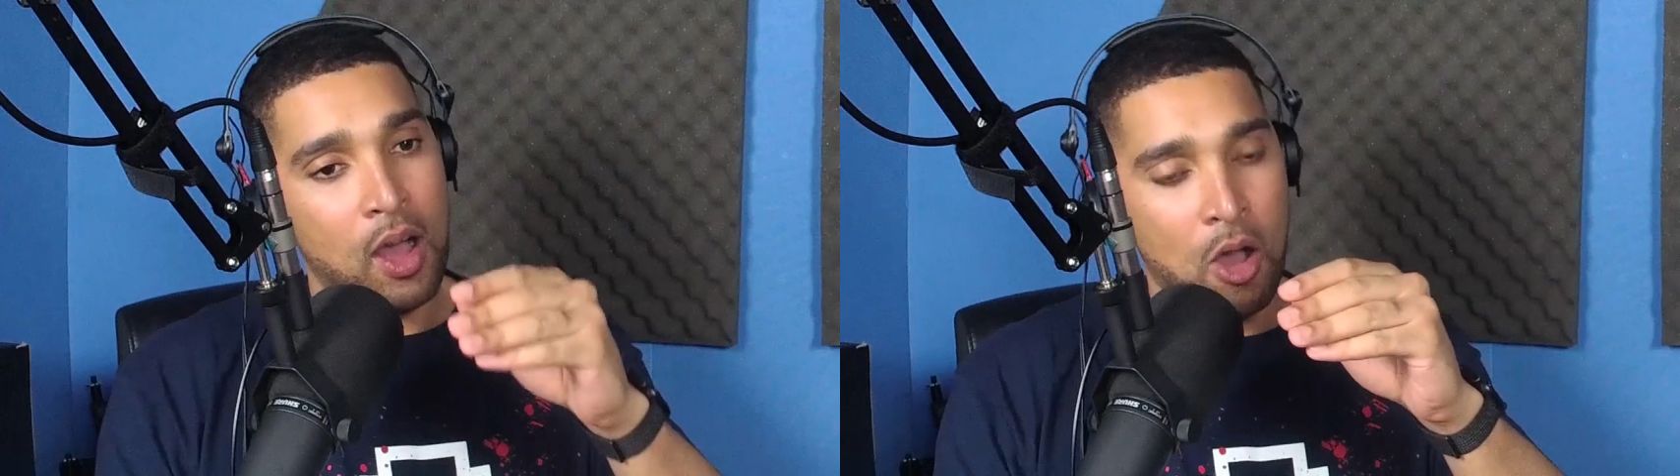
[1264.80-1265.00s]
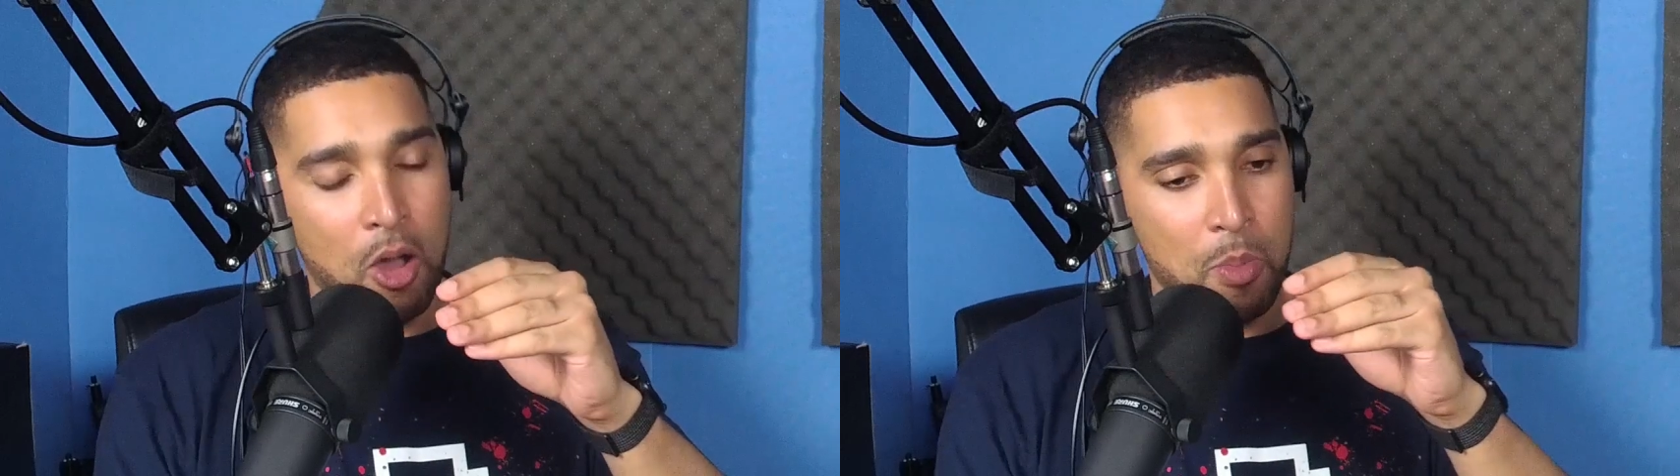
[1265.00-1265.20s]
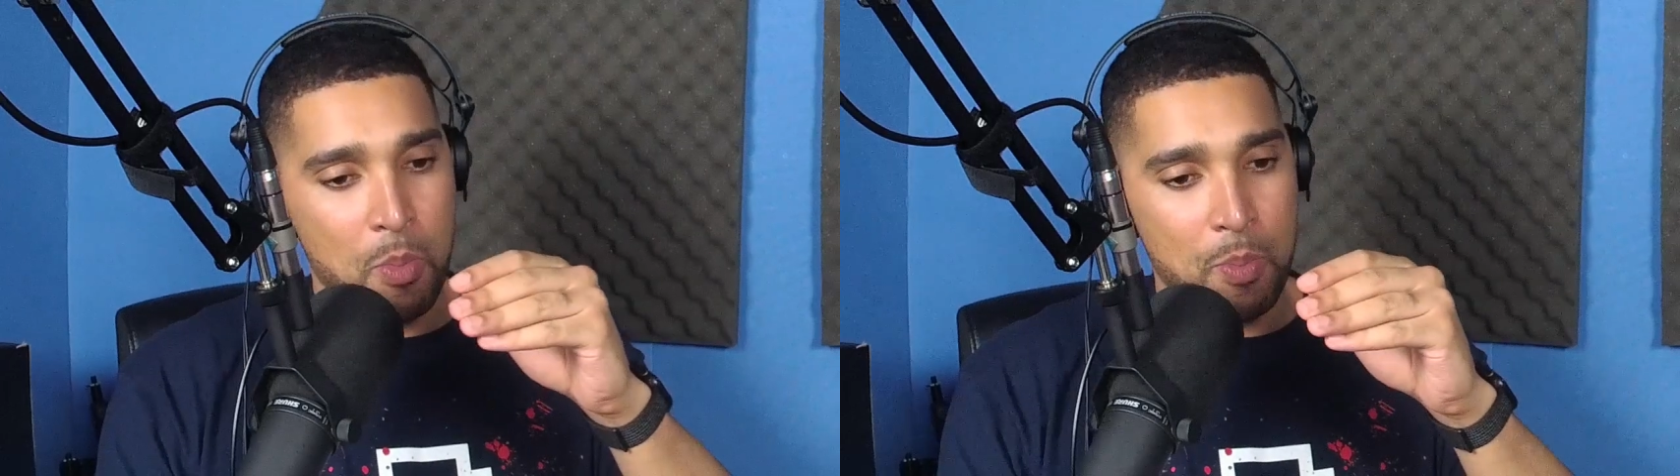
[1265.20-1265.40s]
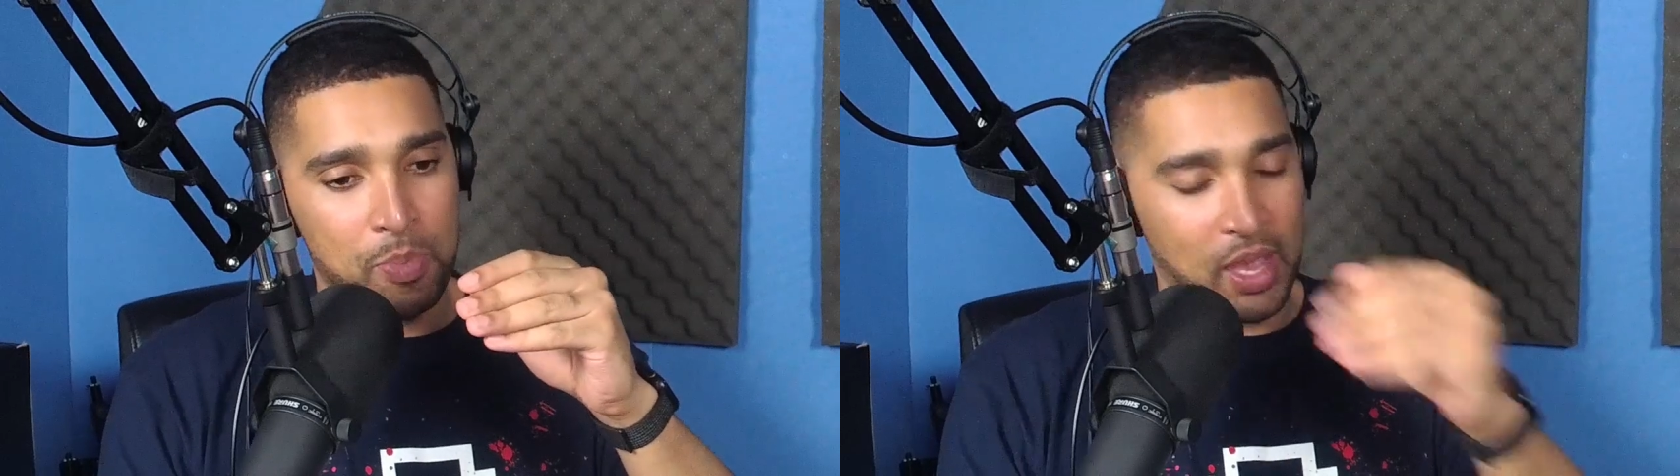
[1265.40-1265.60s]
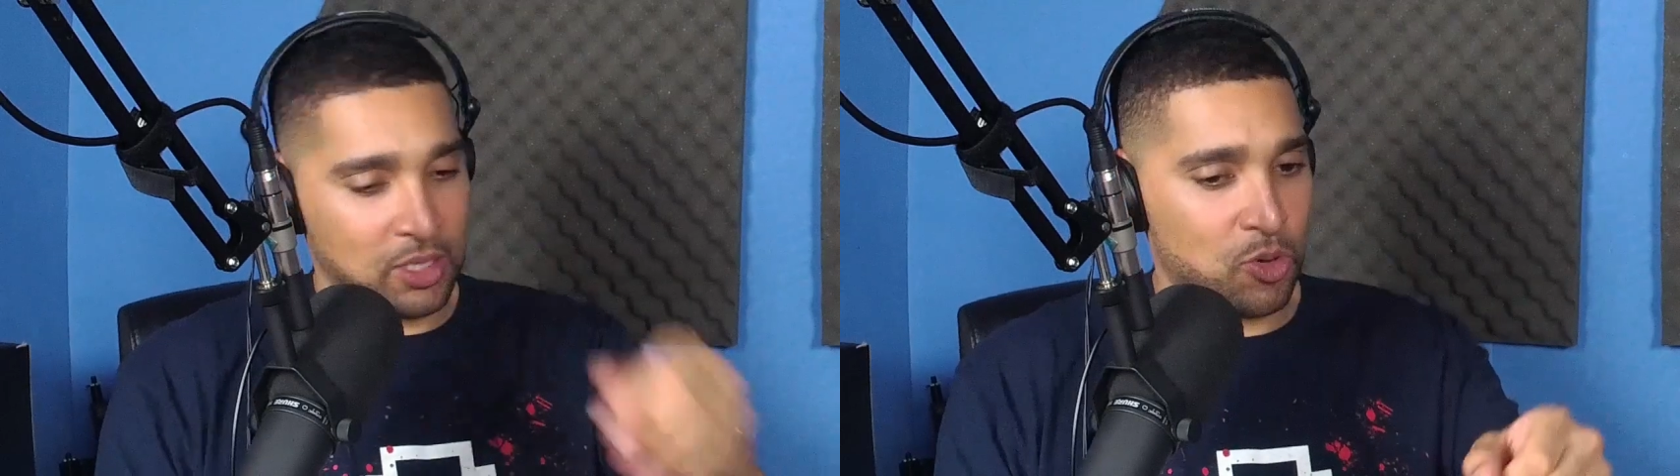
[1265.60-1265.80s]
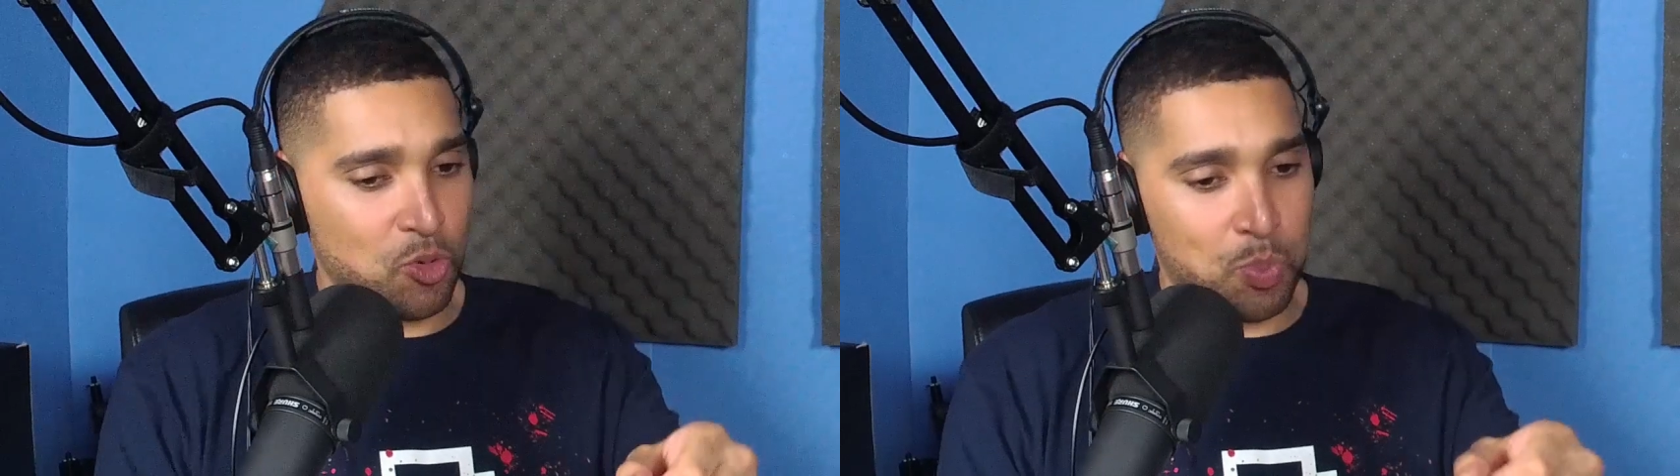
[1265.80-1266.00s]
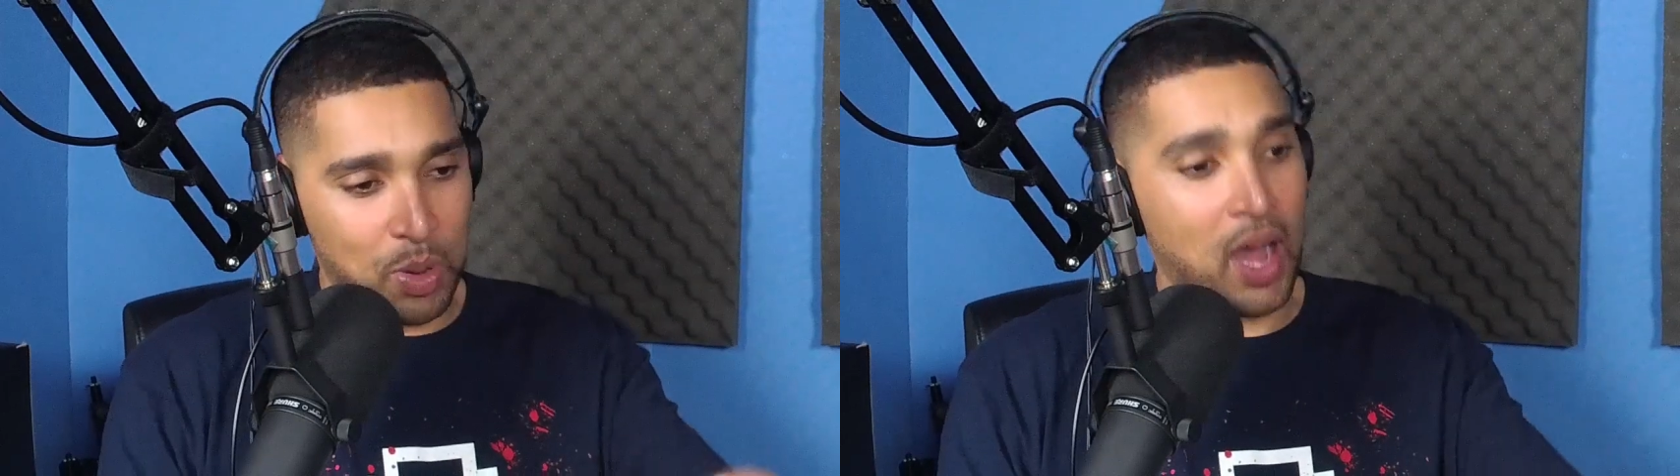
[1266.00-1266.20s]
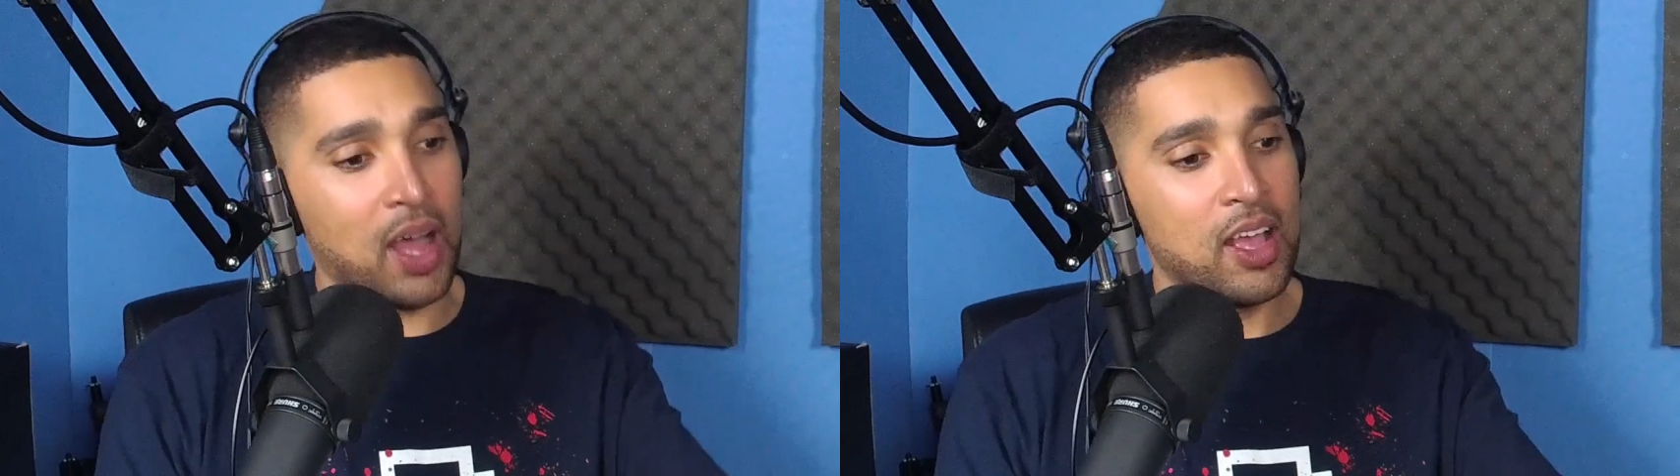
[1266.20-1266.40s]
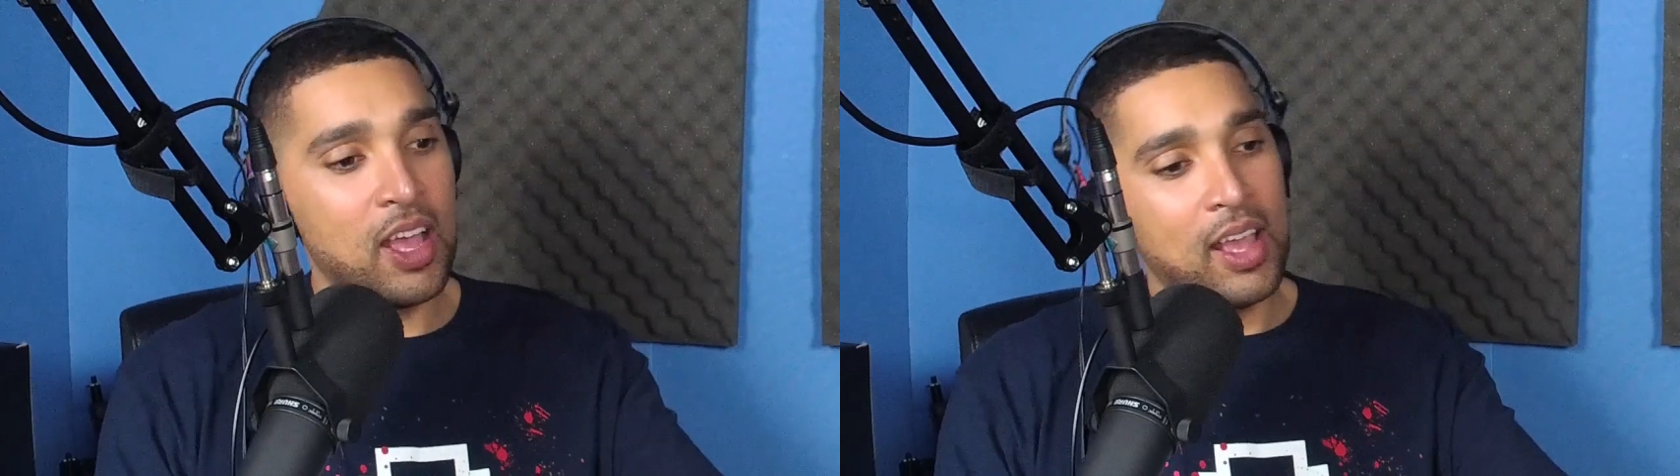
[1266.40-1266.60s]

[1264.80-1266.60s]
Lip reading: that's cool. But